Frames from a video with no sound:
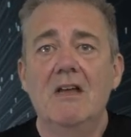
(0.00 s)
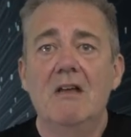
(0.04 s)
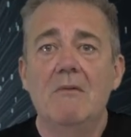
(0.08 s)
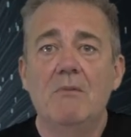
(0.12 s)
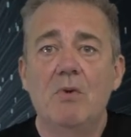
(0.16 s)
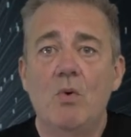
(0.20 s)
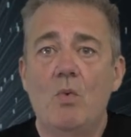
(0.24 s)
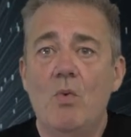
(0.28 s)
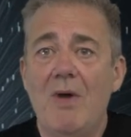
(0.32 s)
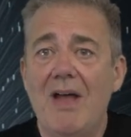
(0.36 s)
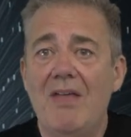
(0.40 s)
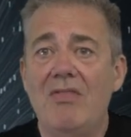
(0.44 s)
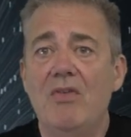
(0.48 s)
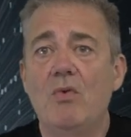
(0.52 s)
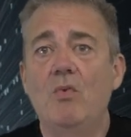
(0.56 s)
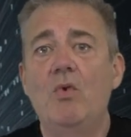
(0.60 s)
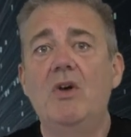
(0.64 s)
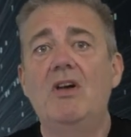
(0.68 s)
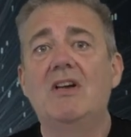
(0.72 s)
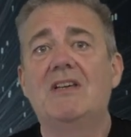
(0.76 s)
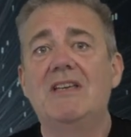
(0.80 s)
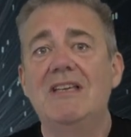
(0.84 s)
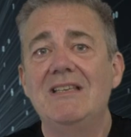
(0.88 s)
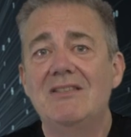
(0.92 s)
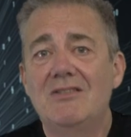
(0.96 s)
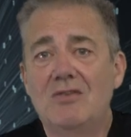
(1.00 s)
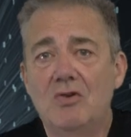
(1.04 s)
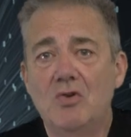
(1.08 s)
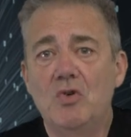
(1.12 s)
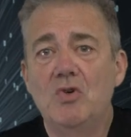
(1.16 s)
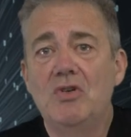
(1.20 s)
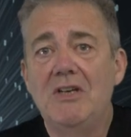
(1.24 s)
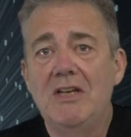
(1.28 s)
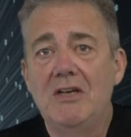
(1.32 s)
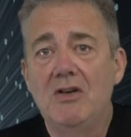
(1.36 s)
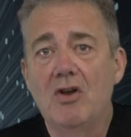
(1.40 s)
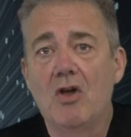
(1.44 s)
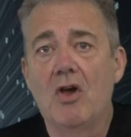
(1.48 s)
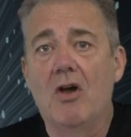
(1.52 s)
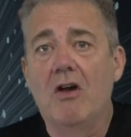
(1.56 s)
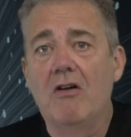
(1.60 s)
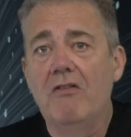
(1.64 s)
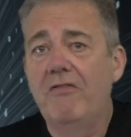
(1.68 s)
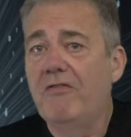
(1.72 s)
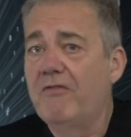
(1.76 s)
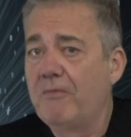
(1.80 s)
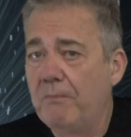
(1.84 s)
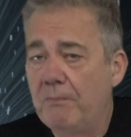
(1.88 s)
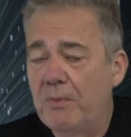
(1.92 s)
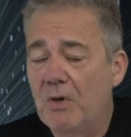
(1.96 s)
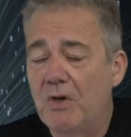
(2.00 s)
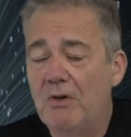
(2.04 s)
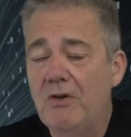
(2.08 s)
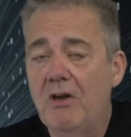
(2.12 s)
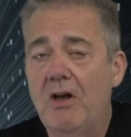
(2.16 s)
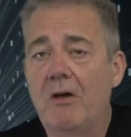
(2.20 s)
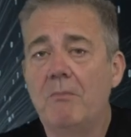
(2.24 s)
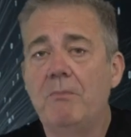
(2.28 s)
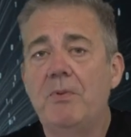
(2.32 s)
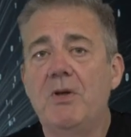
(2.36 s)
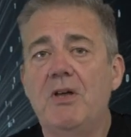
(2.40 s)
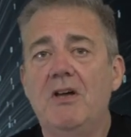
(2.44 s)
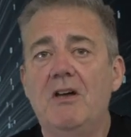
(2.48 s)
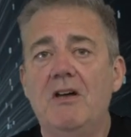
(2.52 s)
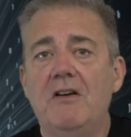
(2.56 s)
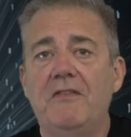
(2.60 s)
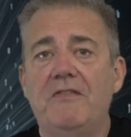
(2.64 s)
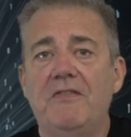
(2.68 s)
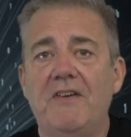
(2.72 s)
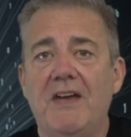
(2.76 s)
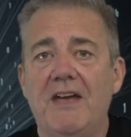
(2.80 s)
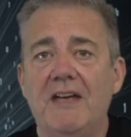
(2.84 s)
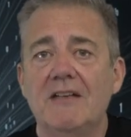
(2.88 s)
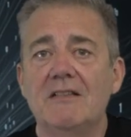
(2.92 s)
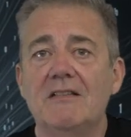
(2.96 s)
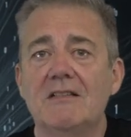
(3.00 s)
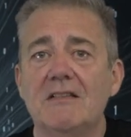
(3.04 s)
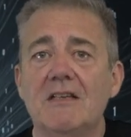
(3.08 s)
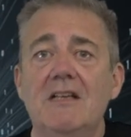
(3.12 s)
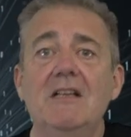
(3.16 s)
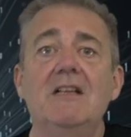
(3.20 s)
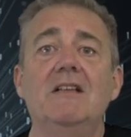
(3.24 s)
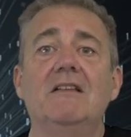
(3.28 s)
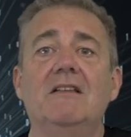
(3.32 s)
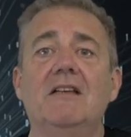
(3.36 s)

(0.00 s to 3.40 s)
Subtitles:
But where the work is good enough but not perfect,